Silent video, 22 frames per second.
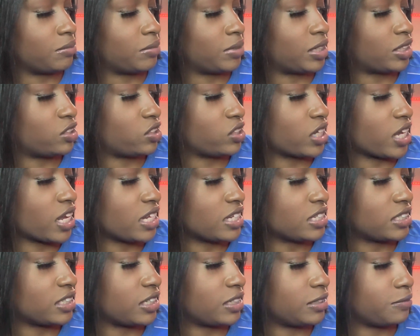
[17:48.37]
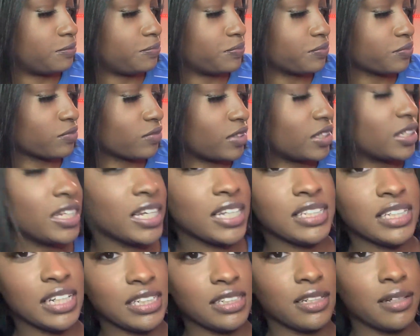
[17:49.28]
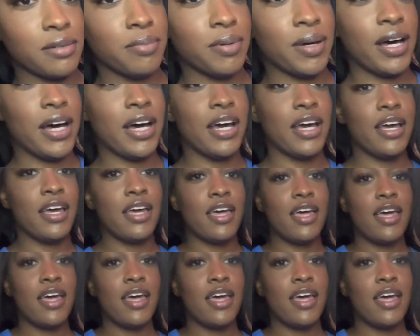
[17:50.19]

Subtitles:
I'll let you guys see. Yes, it says goodbye.